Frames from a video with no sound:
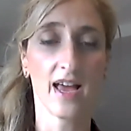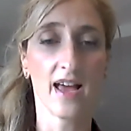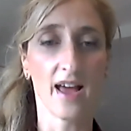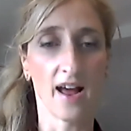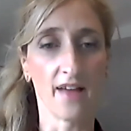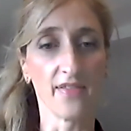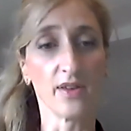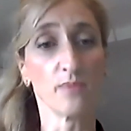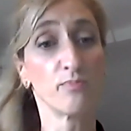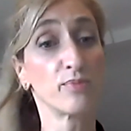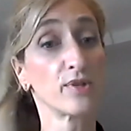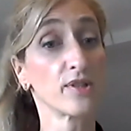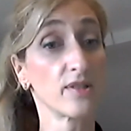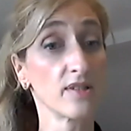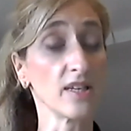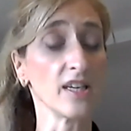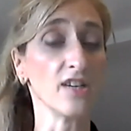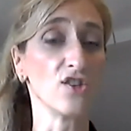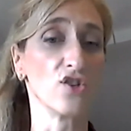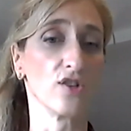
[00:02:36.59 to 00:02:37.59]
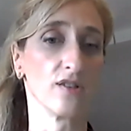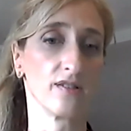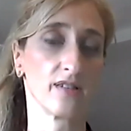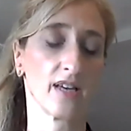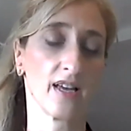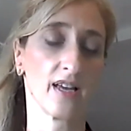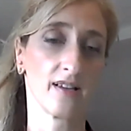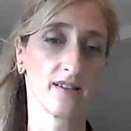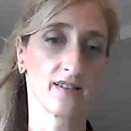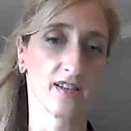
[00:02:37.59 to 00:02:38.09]
and then procedures
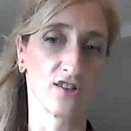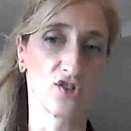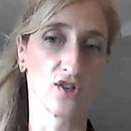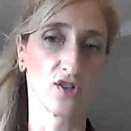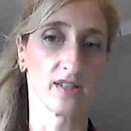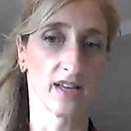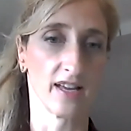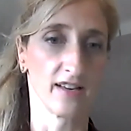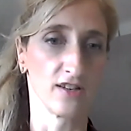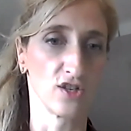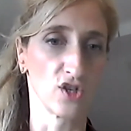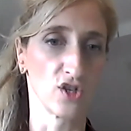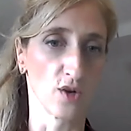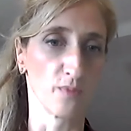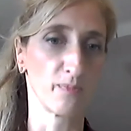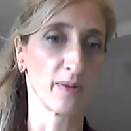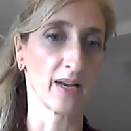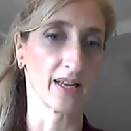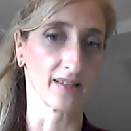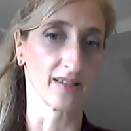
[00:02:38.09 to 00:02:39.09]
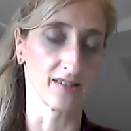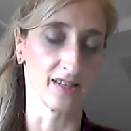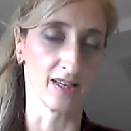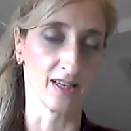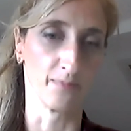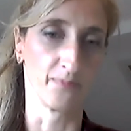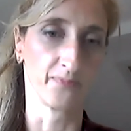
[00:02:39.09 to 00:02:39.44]
such as angioplasty.